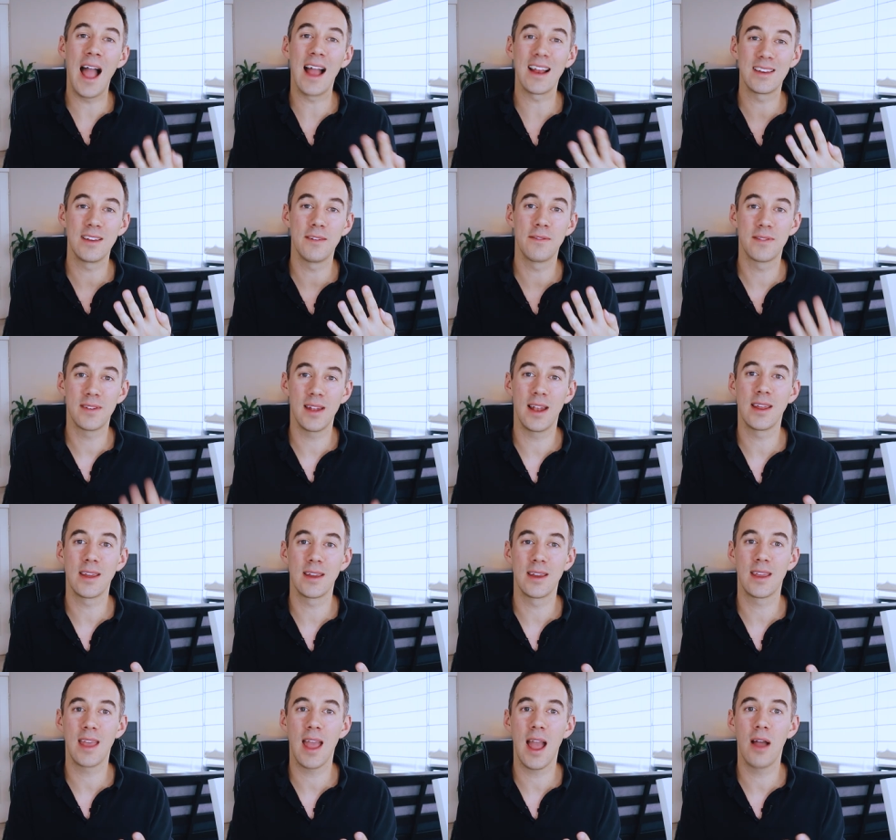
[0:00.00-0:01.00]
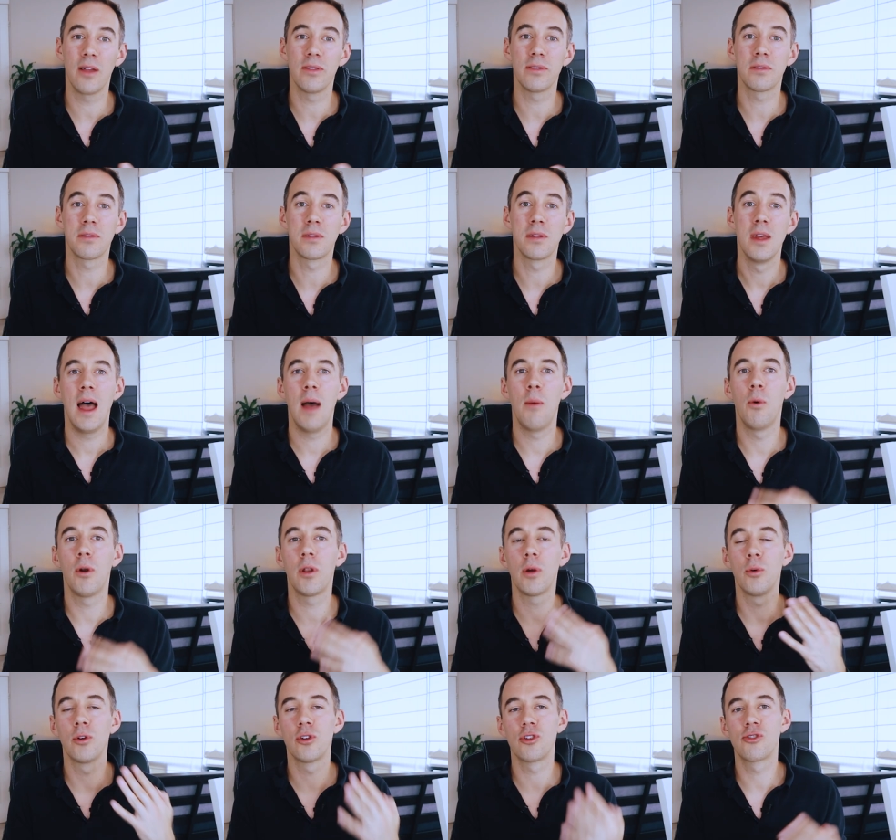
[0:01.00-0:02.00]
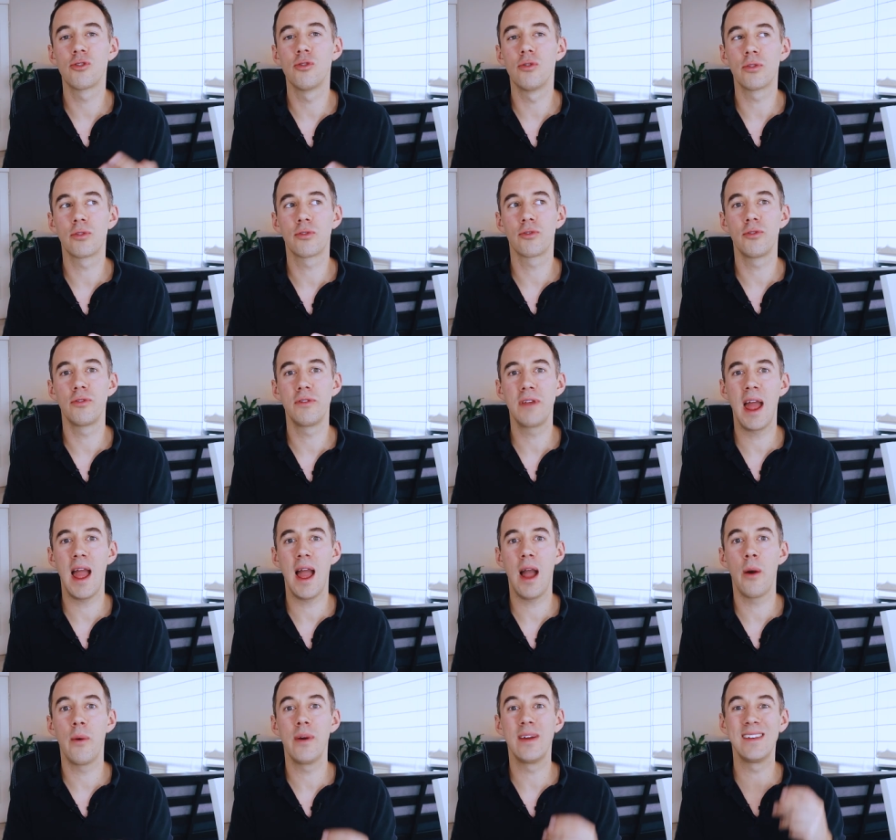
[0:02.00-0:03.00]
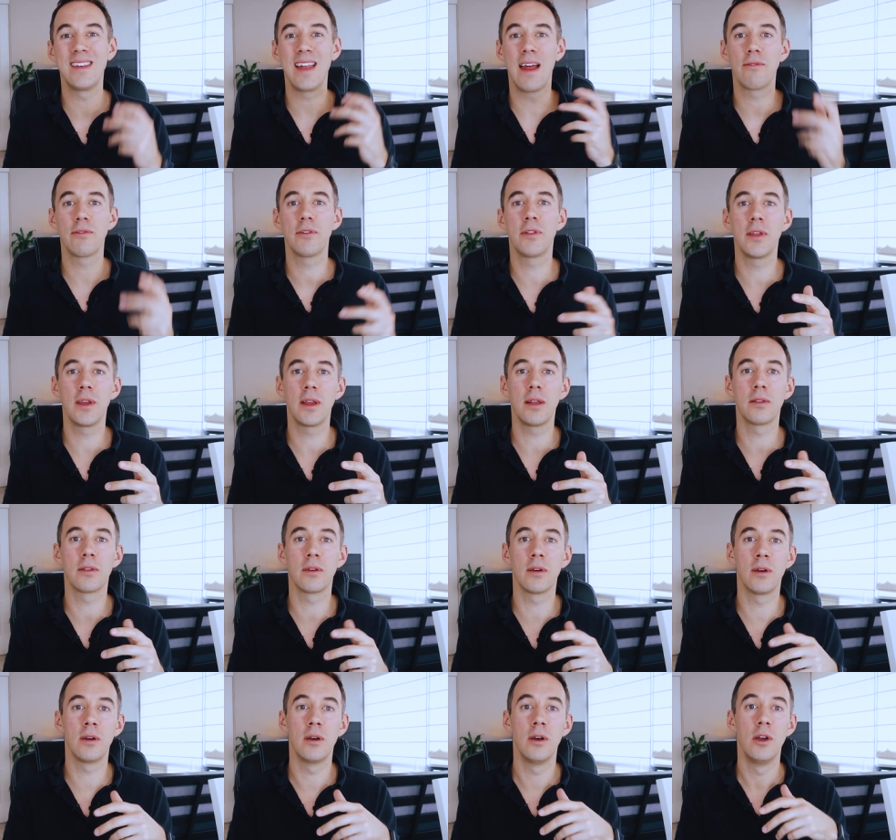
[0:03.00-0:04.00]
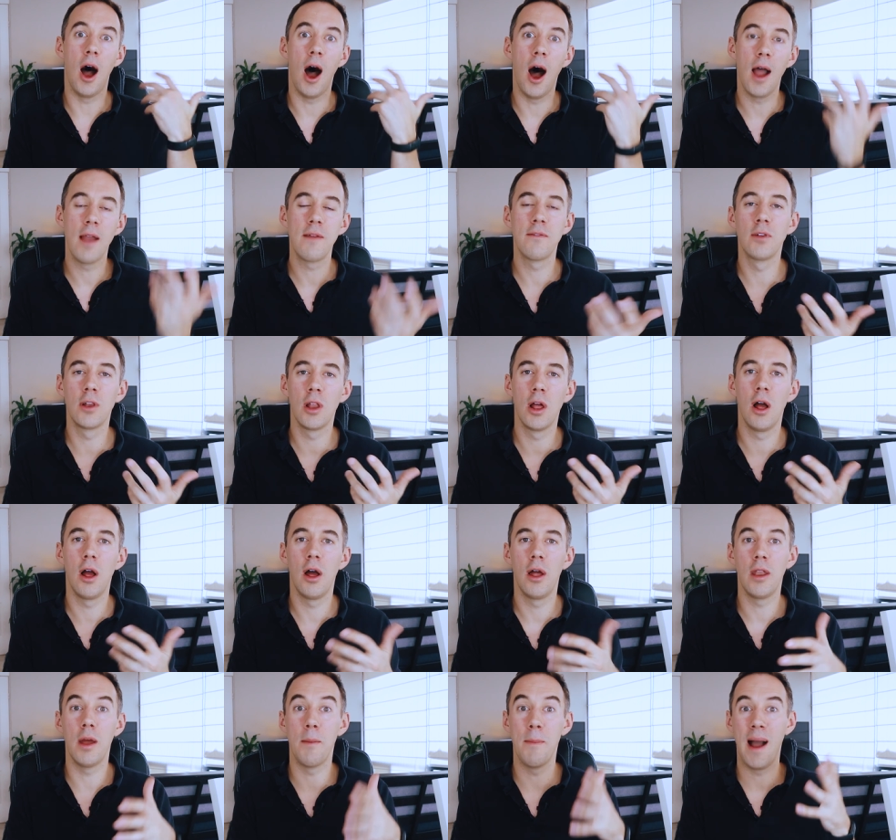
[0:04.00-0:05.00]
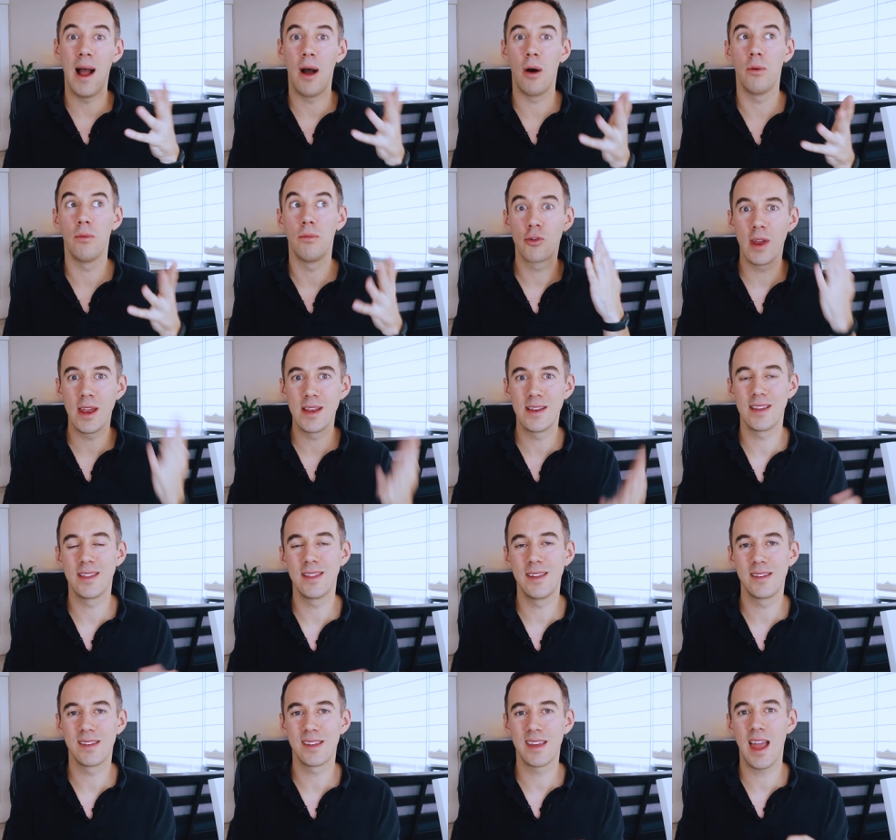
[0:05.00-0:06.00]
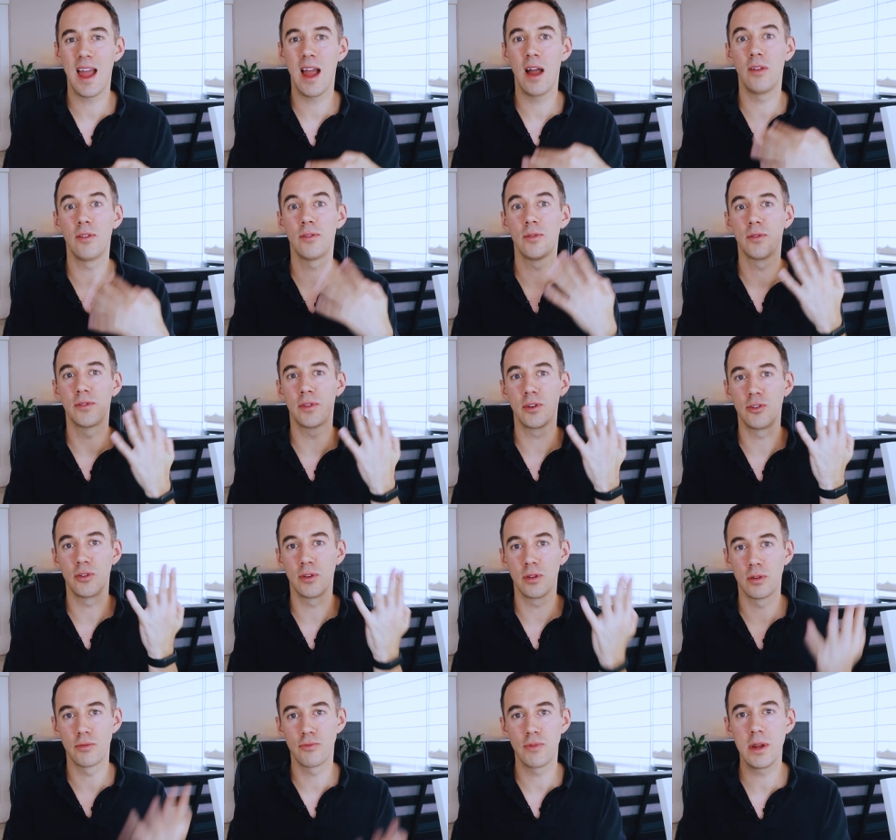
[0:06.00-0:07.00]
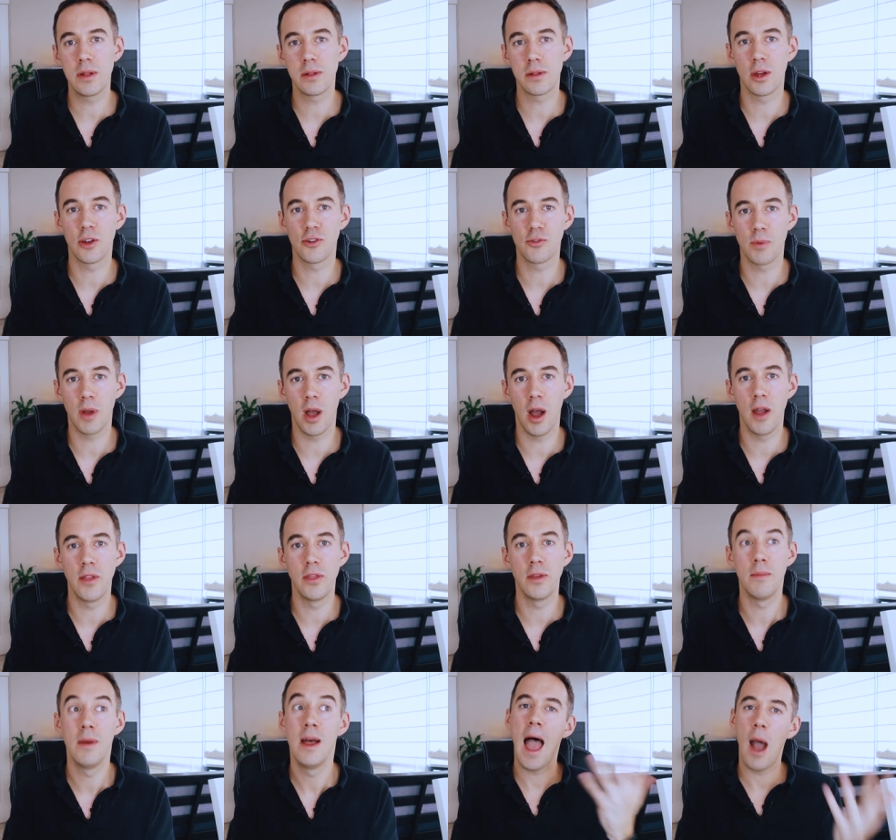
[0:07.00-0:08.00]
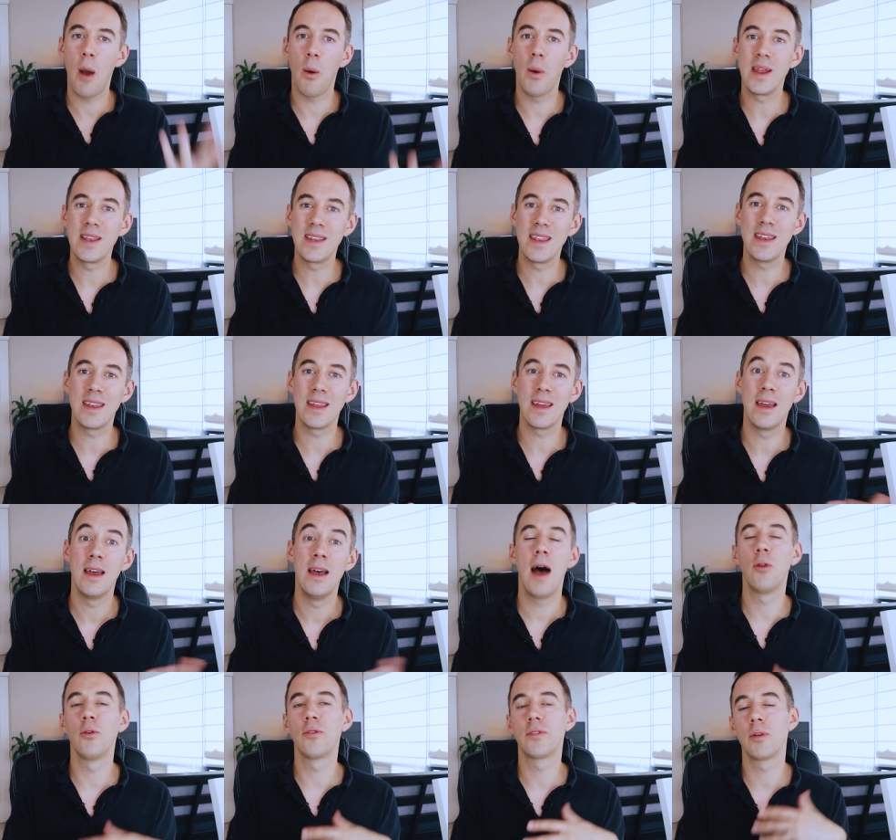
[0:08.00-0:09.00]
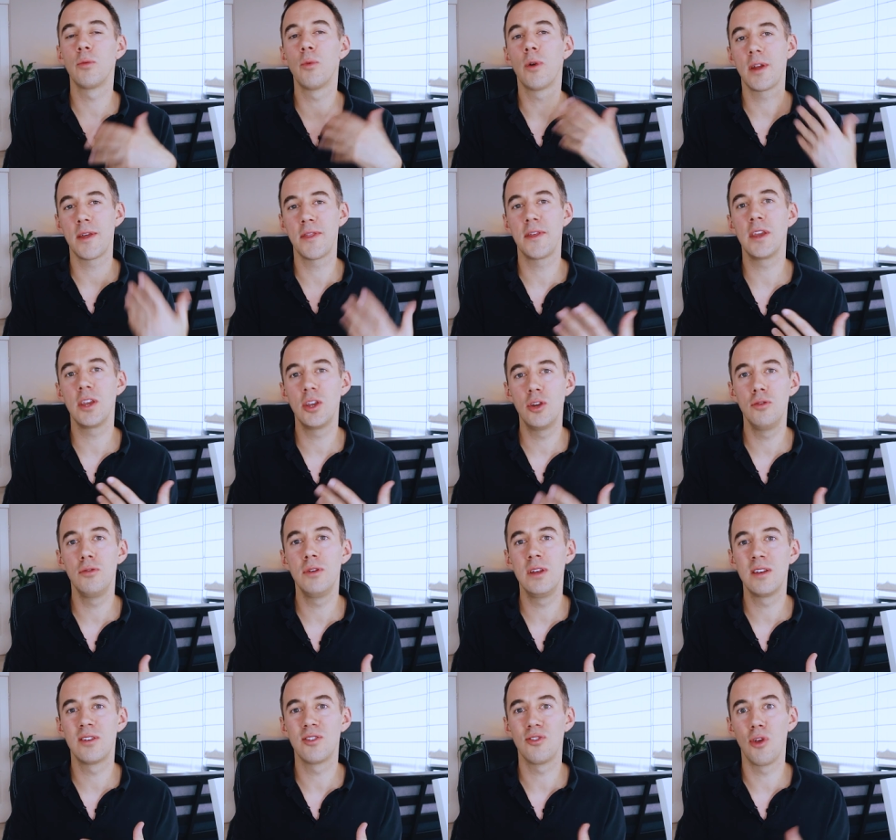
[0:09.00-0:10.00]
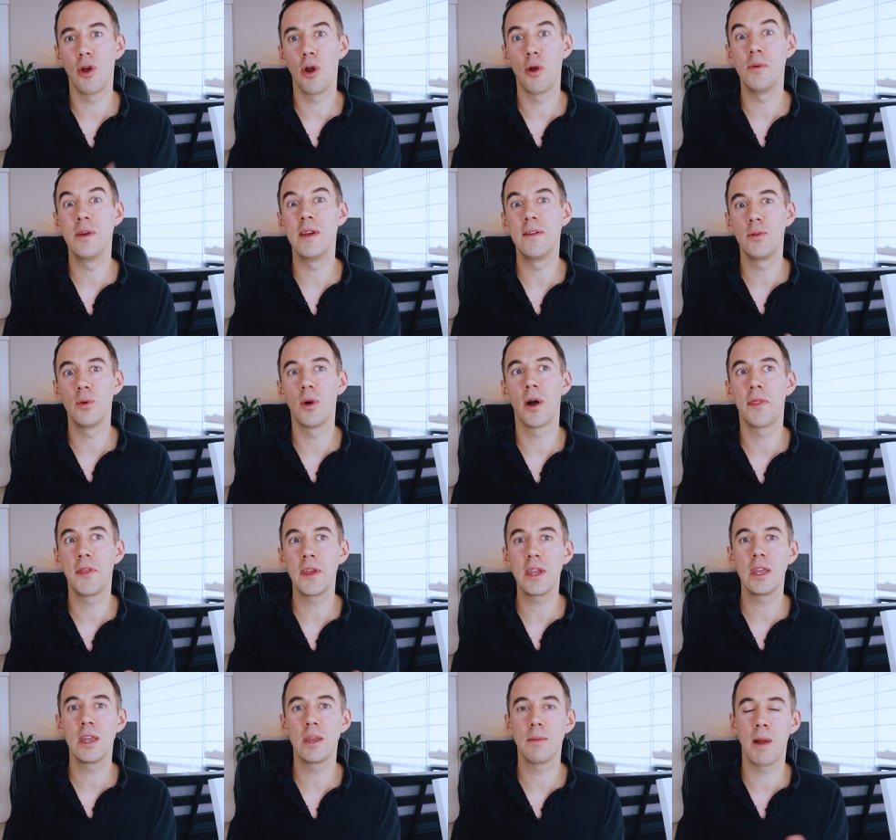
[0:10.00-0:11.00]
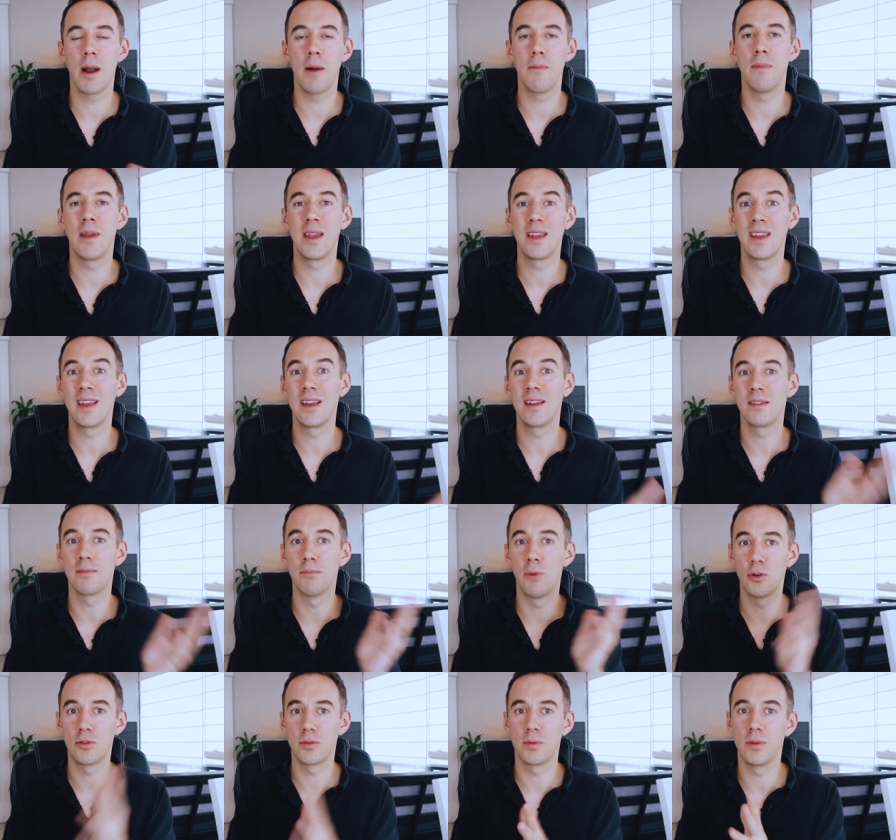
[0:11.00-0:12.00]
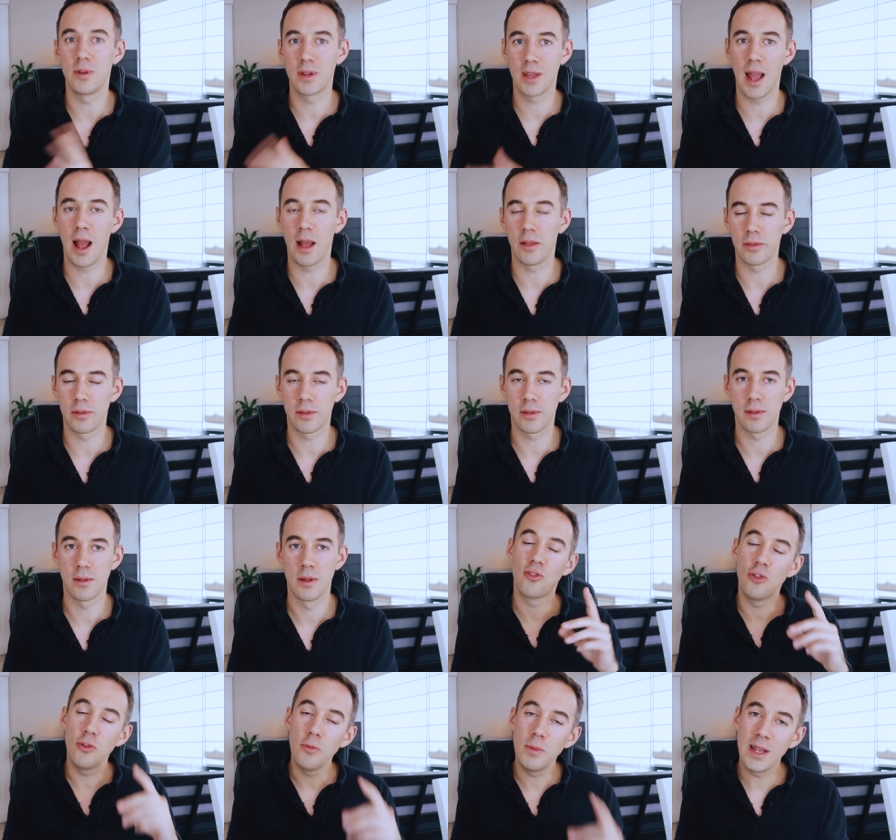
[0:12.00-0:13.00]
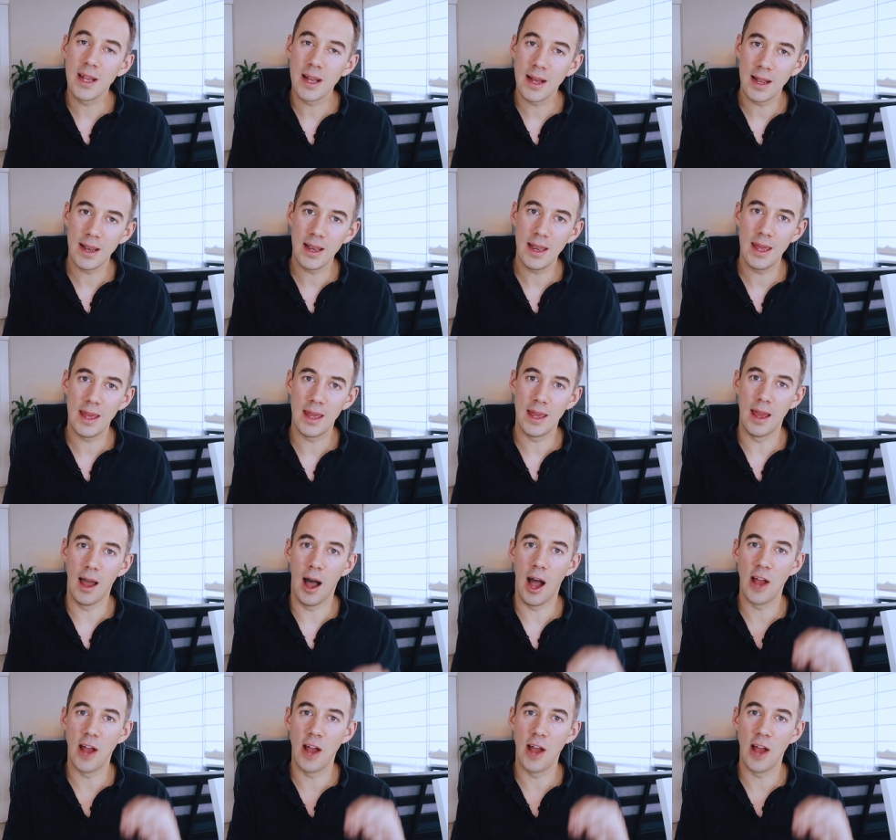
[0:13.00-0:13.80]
active selling accounts. And what I want to talk through now is everything that I've learned about creating these accounts, also doing the research behind them, how I did it, and also what I think you need to know if you are thinking about making multiple accounts. To be clear,